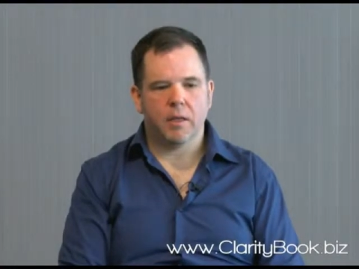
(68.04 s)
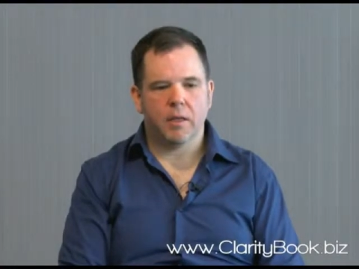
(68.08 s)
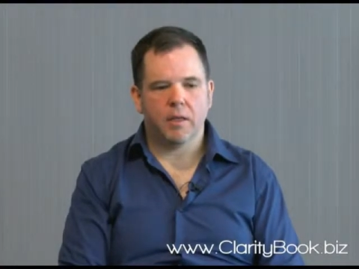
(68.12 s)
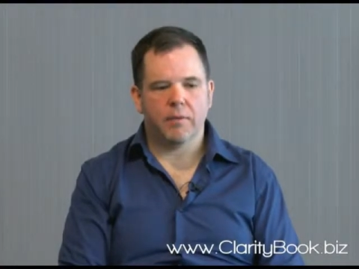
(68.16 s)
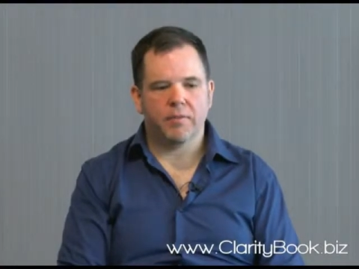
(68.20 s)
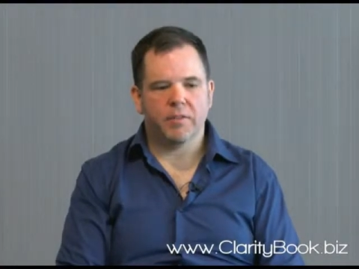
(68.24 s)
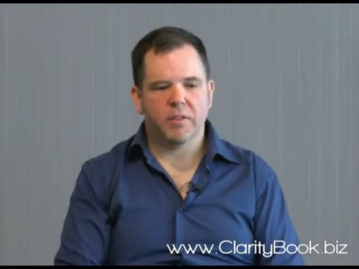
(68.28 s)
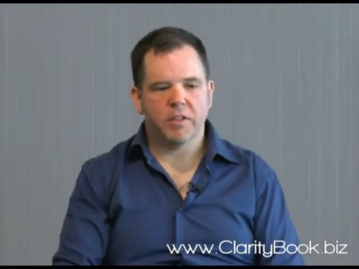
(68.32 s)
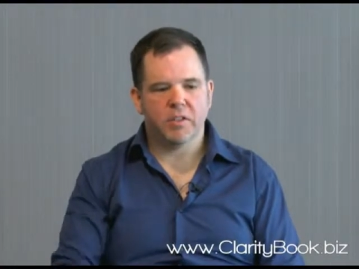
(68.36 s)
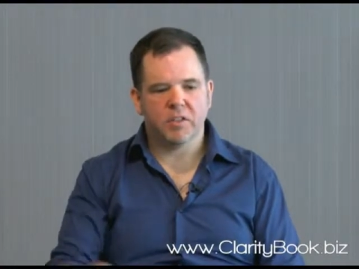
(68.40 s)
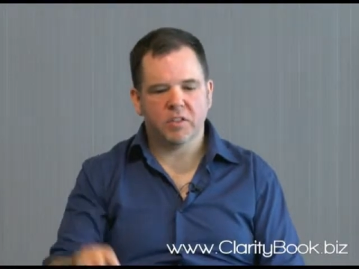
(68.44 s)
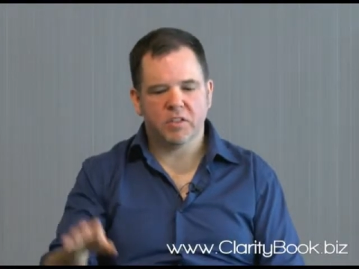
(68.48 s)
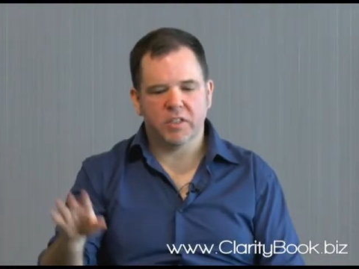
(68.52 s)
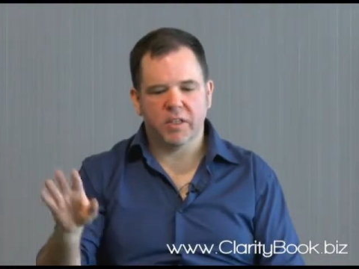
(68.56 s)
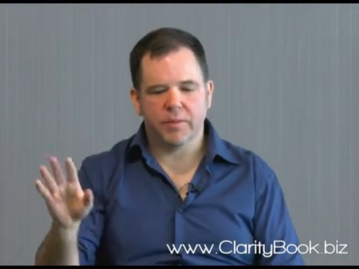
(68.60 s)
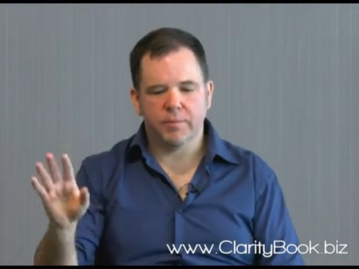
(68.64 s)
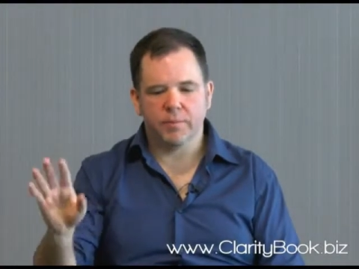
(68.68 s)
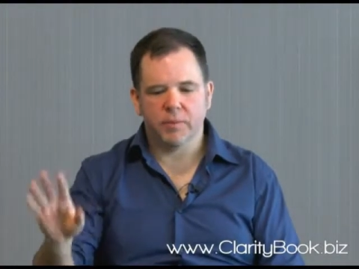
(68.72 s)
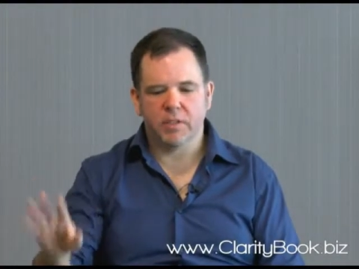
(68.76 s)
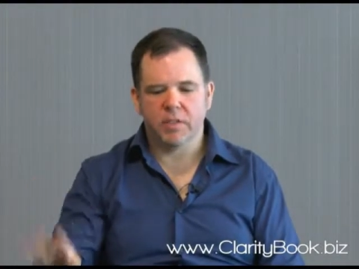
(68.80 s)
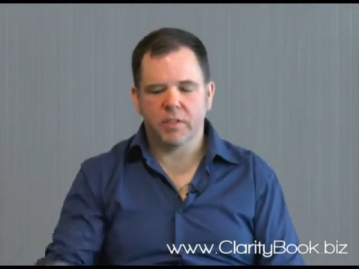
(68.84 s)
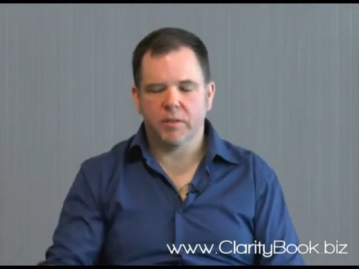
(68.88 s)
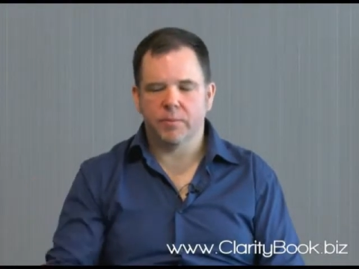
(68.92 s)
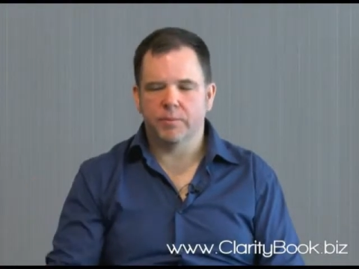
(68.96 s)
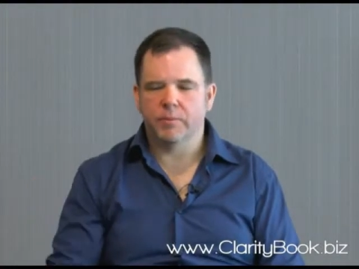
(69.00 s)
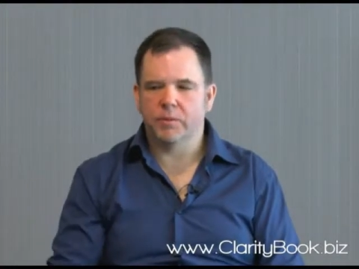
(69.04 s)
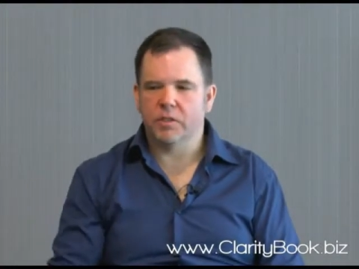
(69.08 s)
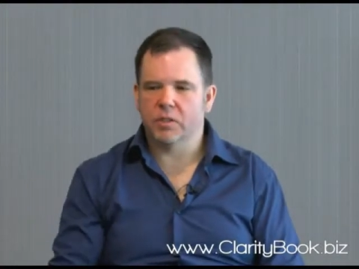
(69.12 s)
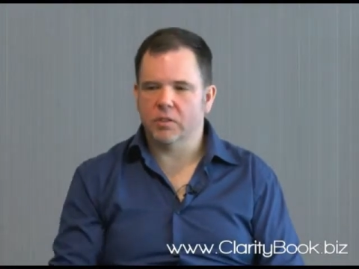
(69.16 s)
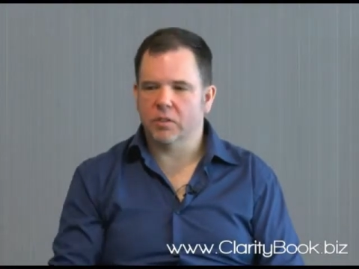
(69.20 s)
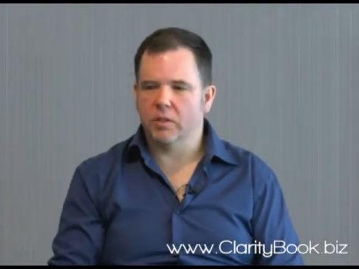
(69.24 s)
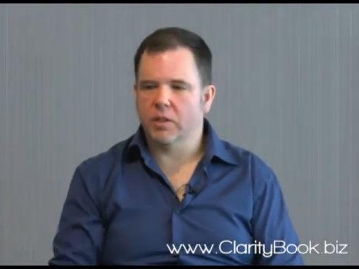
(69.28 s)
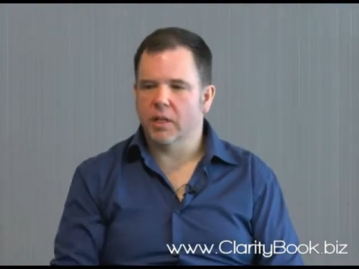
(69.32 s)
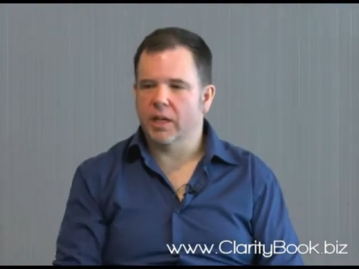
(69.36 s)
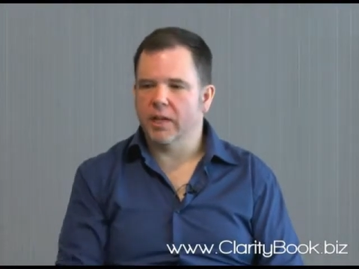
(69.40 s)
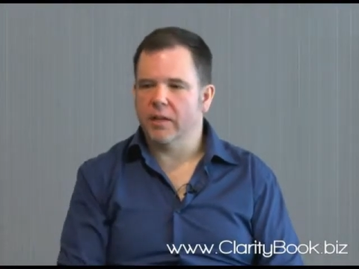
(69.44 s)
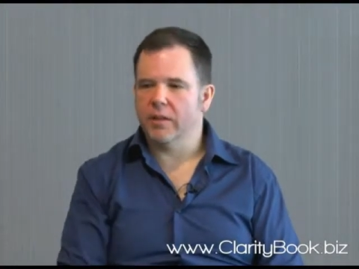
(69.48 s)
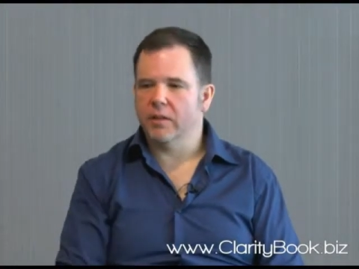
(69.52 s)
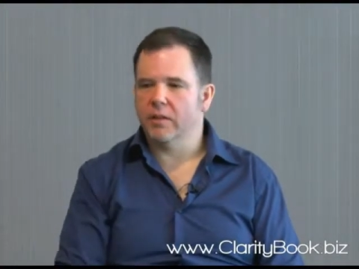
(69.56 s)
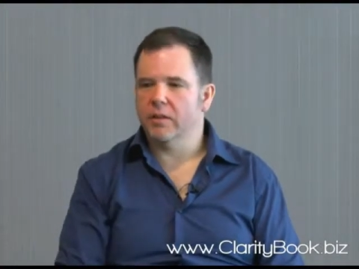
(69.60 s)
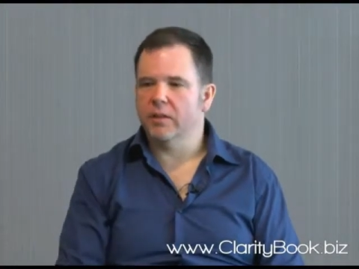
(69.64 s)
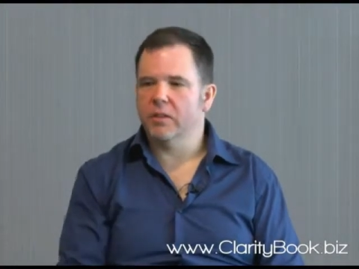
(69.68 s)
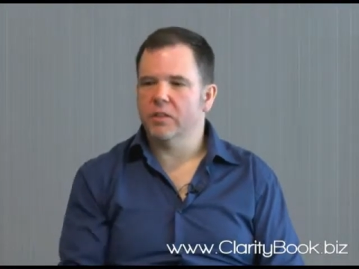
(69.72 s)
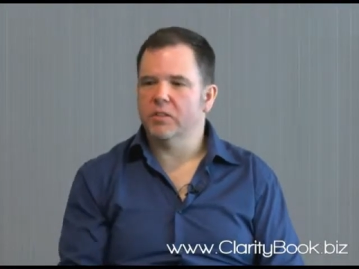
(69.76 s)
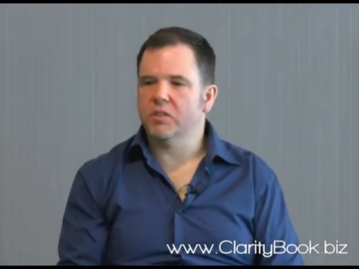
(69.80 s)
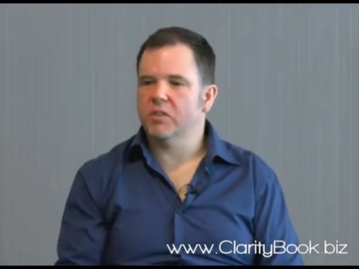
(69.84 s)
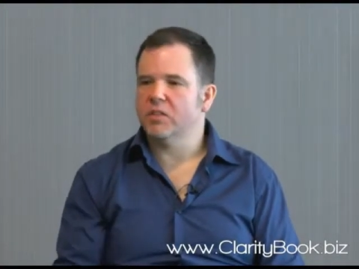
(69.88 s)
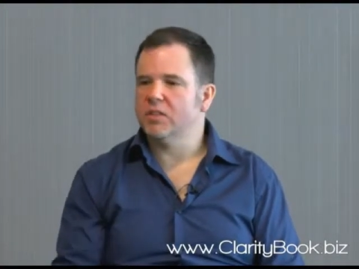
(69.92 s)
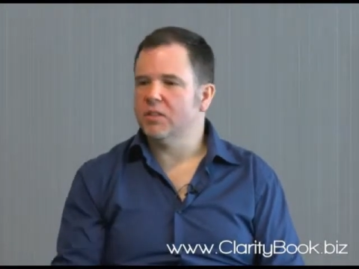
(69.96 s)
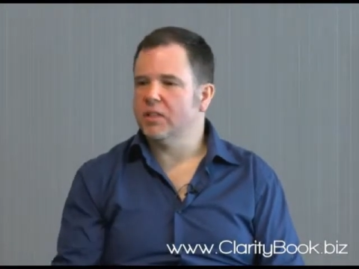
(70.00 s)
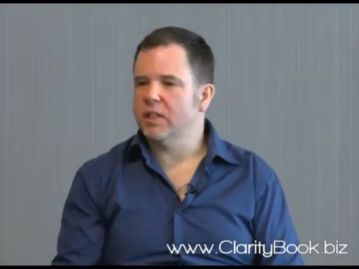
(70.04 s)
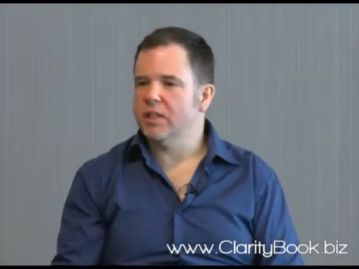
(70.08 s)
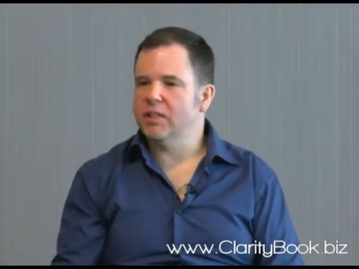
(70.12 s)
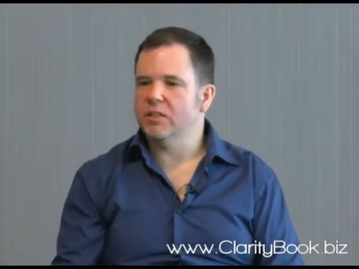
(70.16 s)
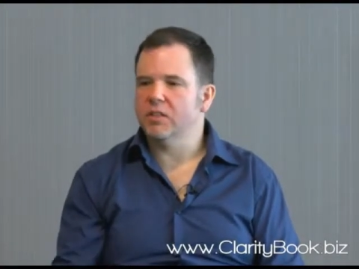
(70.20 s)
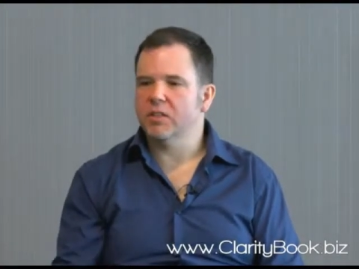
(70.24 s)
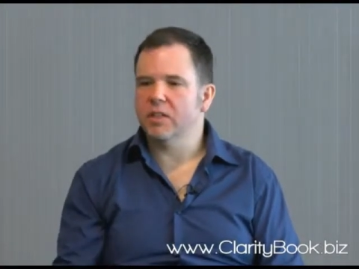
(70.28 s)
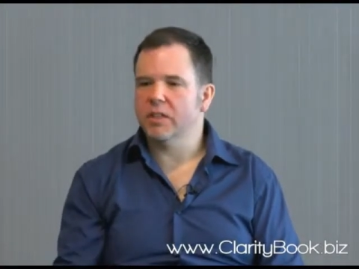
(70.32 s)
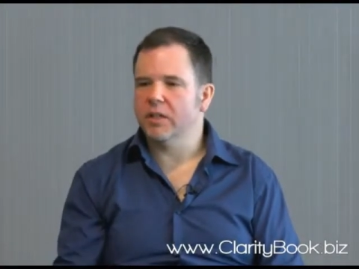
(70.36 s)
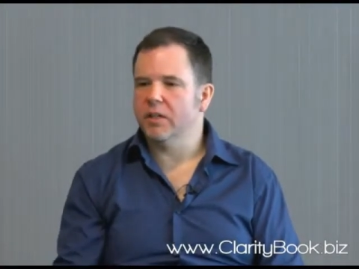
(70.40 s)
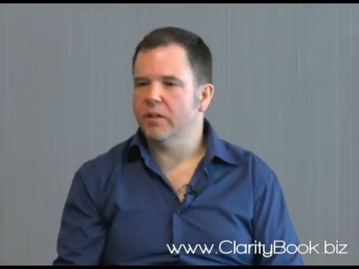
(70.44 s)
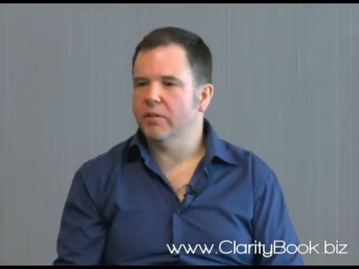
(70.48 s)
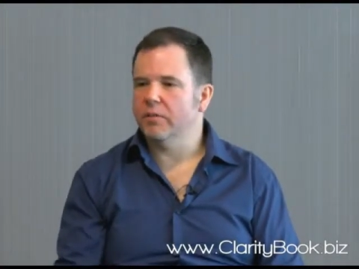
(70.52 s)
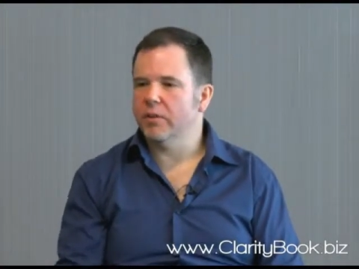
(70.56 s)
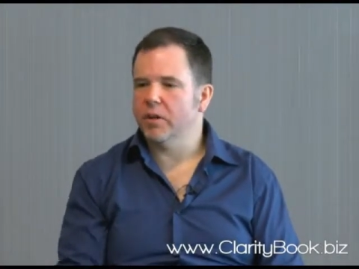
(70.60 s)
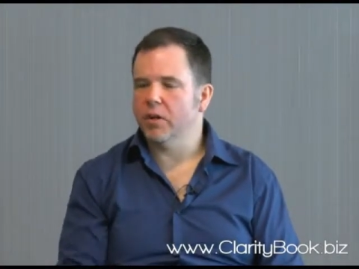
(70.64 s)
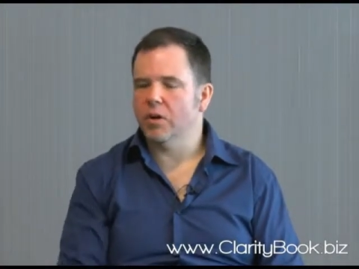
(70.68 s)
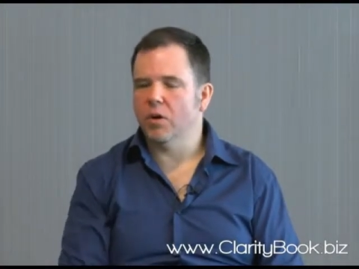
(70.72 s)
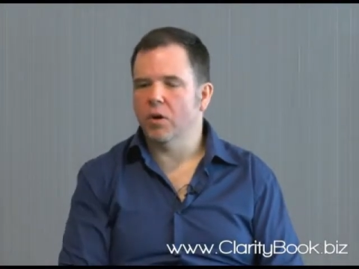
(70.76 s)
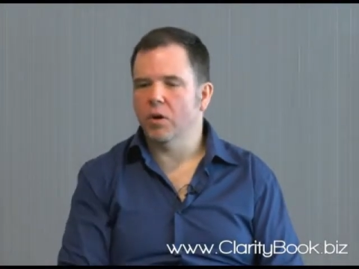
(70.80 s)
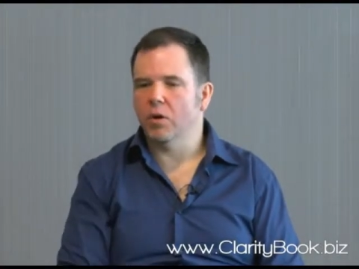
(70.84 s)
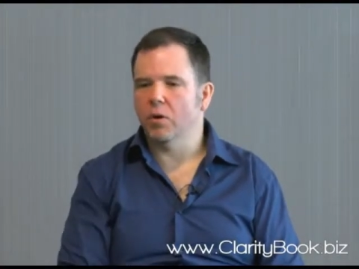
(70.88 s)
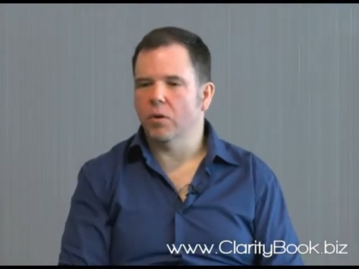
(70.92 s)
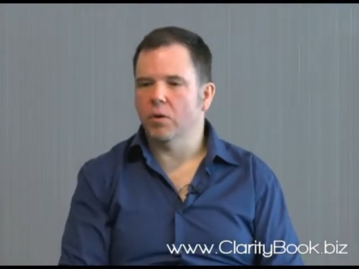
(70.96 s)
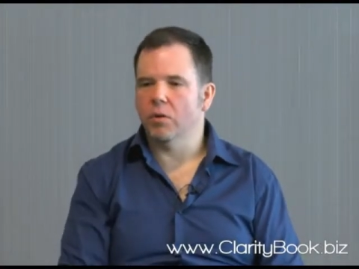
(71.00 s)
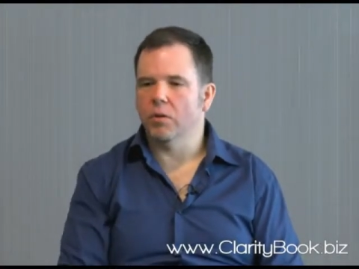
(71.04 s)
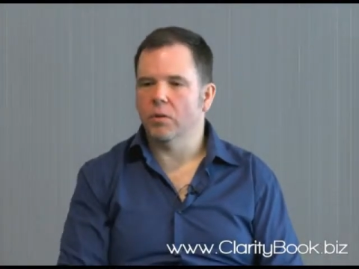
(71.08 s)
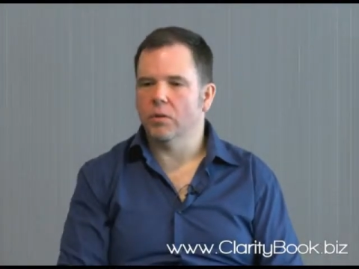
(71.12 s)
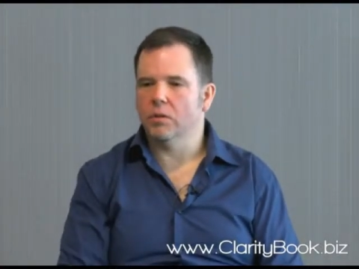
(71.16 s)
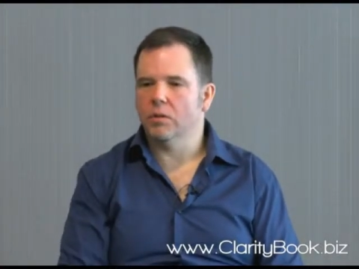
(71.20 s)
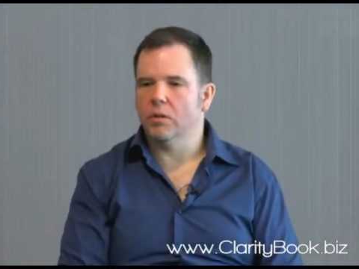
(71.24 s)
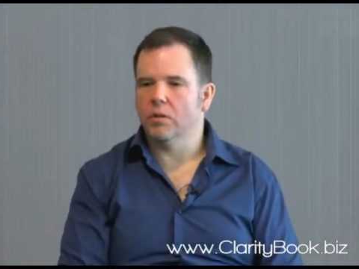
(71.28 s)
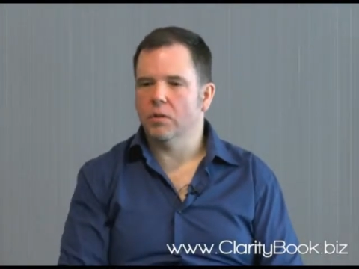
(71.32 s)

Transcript: the symptoms are like the sneezing of a cold,